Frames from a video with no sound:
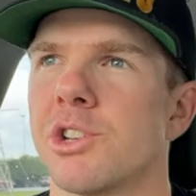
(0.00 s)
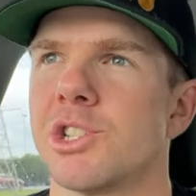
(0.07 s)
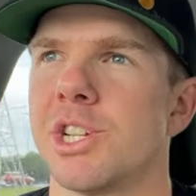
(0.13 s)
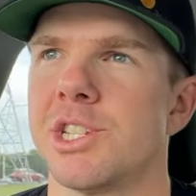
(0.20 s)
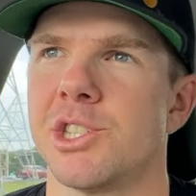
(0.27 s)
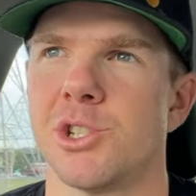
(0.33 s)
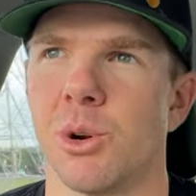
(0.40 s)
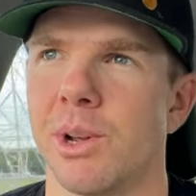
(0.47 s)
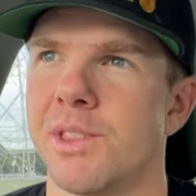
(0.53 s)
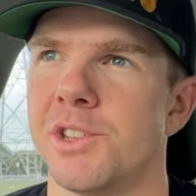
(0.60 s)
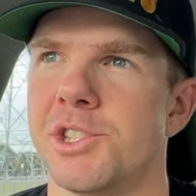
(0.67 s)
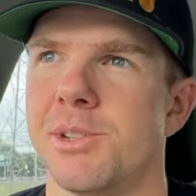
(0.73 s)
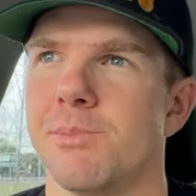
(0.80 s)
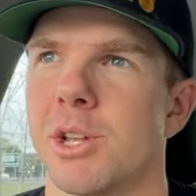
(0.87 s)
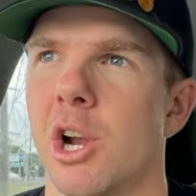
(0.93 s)
She's joined the
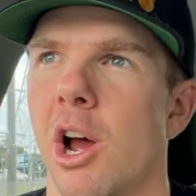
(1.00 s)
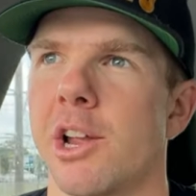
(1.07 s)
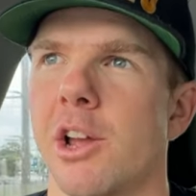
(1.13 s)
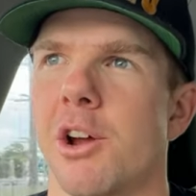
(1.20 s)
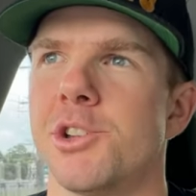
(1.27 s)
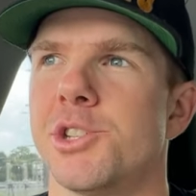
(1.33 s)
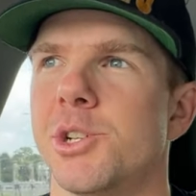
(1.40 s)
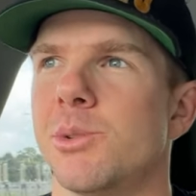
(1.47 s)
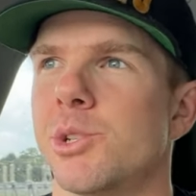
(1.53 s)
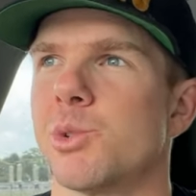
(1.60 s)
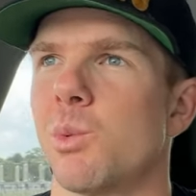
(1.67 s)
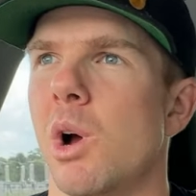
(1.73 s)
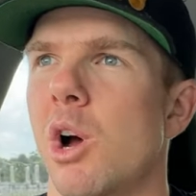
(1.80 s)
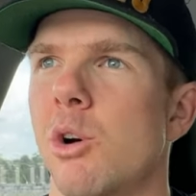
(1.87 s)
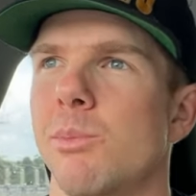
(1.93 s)
gym that I go to
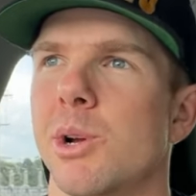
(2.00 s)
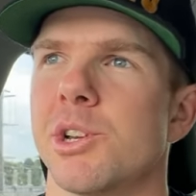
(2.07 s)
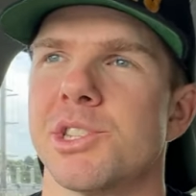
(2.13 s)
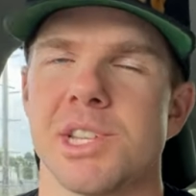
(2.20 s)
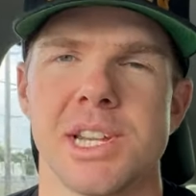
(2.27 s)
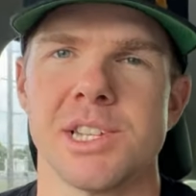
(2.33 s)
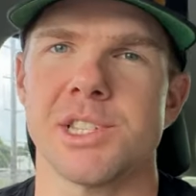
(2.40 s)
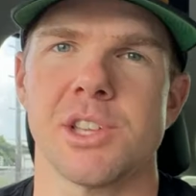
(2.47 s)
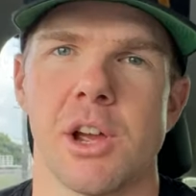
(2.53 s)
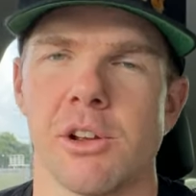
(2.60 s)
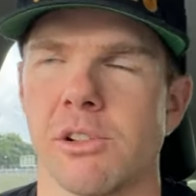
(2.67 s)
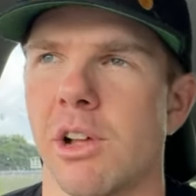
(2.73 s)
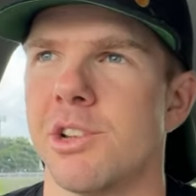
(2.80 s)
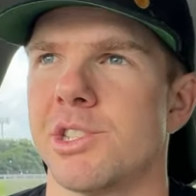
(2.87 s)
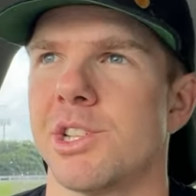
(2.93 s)
as well because it is so
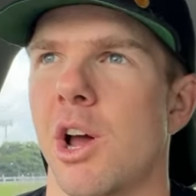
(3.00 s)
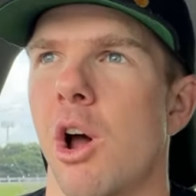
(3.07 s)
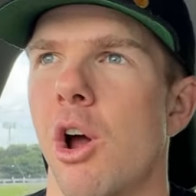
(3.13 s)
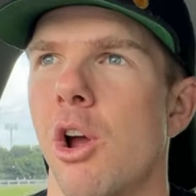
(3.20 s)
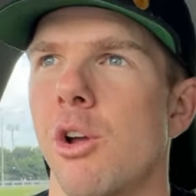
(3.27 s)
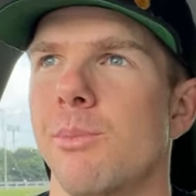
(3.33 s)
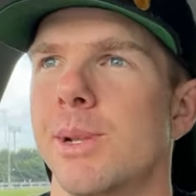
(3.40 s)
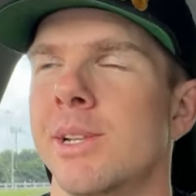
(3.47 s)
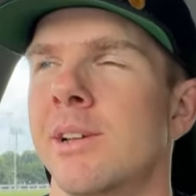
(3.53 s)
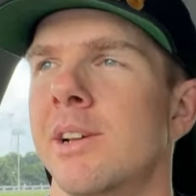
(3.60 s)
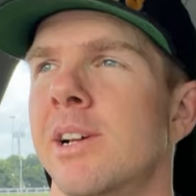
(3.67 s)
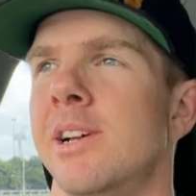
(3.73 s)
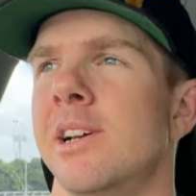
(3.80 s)
close to home, and